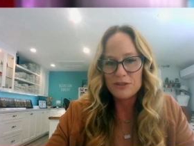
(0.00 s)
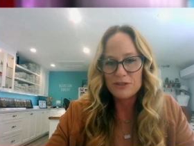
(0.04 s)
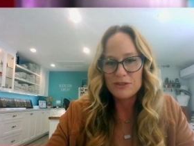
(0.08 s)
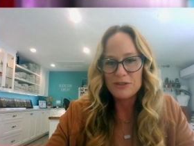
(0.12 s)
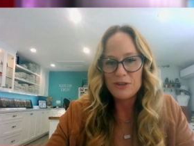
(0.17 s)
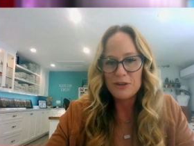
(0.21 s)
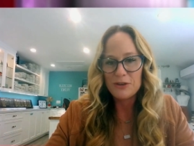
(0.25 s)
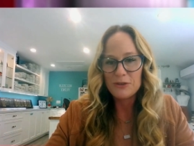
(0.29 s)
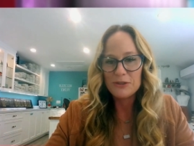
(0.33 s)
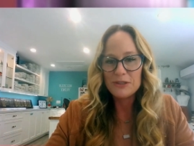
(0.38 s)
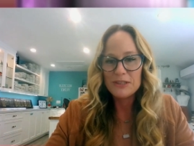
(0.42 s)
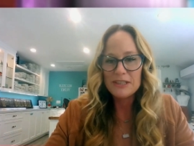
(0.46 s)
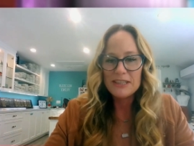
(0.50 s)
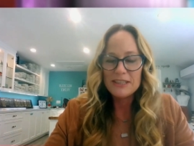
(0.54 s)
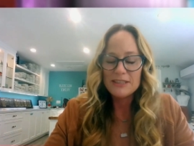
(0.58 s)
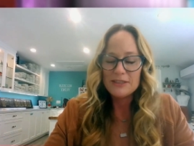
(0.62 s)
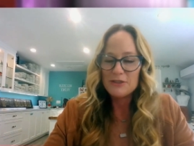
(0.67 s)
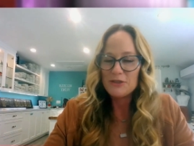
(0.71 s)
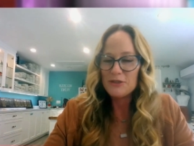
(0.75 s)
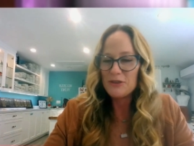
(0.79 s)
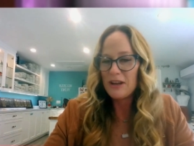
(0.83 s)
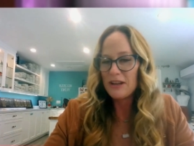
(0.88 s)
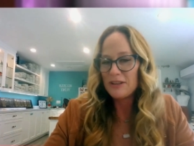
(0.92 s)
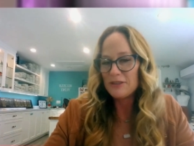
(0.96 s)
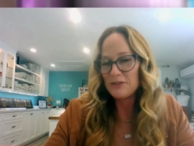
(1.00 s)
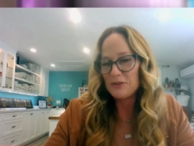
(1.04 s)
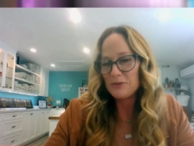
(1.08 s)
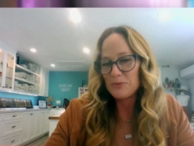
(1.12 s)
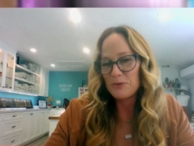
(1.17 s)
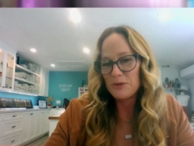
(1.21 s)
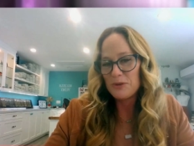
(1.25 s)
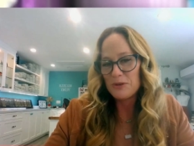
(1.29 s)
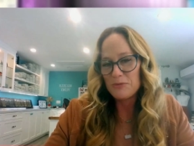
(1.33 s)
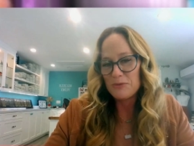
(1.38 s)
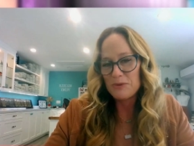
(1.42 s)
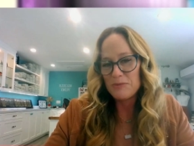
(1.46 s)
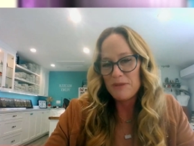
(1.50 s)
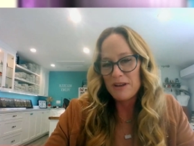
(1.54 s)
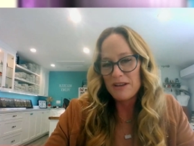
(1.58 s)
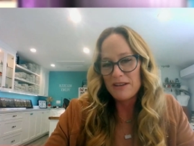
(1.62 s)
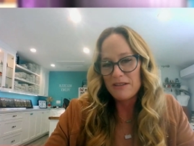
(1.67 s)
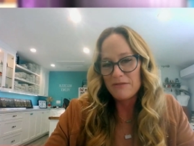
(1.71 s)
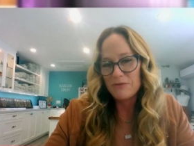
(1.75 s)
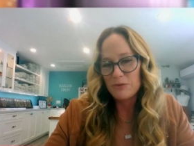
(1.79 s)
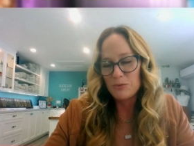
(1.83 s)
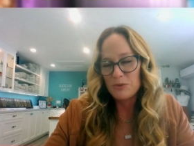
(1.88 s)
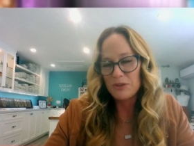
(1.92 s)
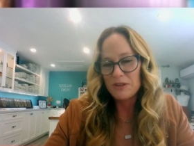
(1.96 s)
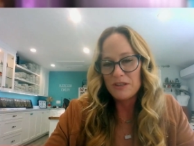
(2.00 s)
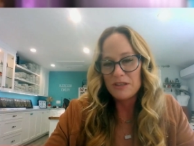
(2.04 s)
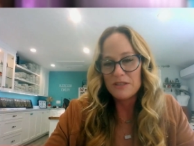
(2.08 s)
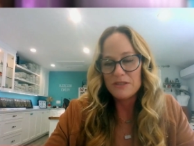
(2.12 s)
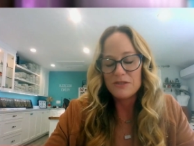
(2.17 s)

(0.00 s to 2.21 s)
So I just want to remind everyone that